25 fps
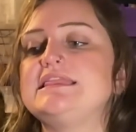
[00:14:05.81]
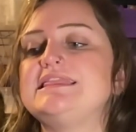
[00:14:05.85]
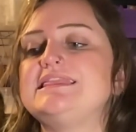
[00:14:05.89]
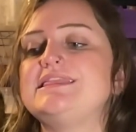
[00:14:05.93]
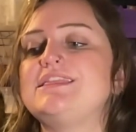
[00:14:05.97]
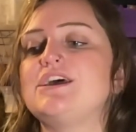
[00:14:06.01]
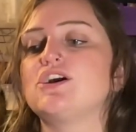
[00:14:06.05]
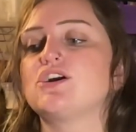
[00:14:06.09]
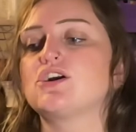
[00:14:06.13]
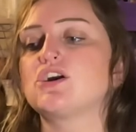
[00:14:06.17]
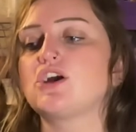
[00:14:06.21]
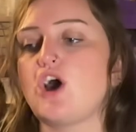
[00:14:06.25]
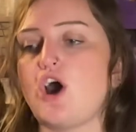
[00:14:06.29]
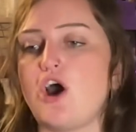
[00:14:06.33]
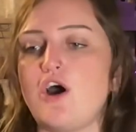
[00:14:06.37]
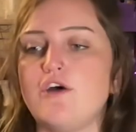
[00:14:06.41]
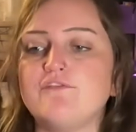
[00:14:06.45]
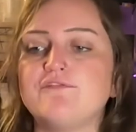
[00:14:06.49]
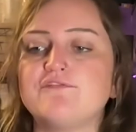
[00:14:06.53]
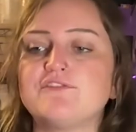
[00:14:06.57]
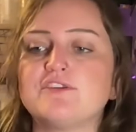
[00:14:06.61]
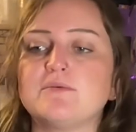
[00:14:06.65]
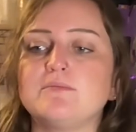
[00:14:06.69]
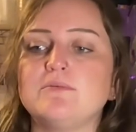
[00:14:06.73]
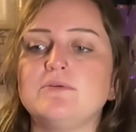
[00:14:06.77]
they're
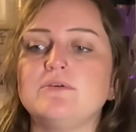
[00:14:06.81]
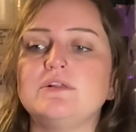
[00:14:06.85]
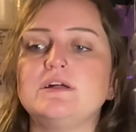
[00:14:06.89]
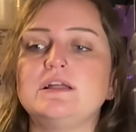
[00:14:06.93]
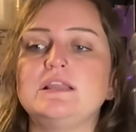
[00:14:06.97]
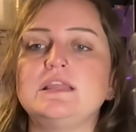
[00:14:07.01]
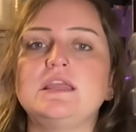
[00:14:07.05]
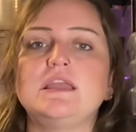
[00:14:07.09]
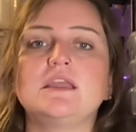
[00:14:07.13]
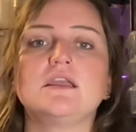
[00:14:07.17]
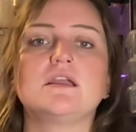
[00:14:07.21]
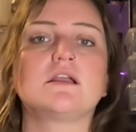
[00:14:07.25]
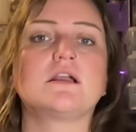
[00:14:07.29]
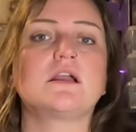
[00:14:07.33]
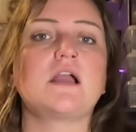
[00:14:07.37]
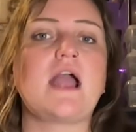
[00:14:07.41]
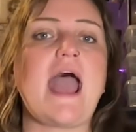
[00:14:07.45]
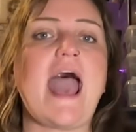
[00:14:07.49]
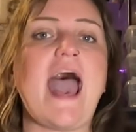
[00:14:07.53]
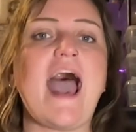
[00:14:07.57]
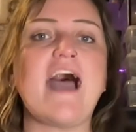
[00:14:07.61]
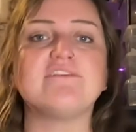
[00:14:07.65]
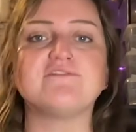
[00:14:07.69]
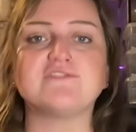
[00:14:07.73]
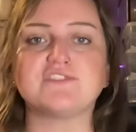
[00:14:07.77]
comfortable in here
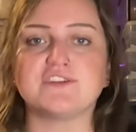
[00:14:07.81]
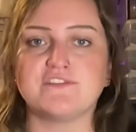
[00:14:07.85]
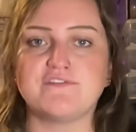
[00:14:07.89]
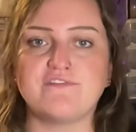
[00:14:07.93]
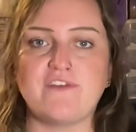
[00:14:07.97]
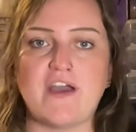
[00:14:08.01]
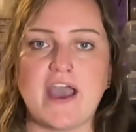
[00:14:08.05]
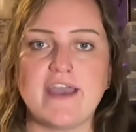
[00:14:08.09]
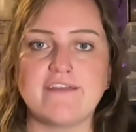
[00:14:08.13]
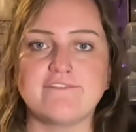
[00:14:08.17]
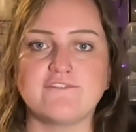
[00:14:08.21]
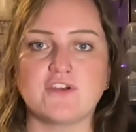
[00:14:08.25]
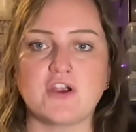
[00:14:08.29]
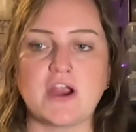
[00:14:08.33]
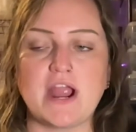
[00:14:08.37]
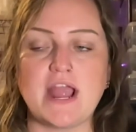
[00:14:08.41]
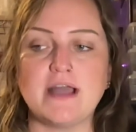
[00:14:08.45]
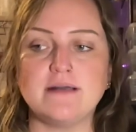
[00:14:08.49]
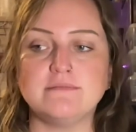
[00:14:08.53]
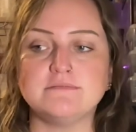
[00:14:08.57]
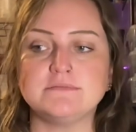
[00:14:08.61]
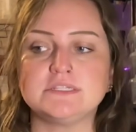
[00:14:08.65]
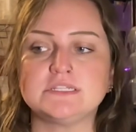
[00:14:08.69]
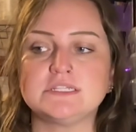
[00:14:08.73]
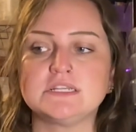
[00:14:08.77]
after 5
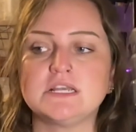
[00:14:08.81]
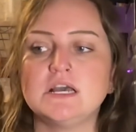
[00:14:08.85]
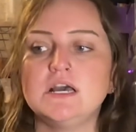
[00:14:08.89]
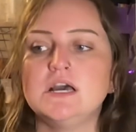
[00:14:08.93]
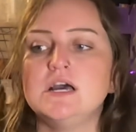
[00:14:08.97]
grams.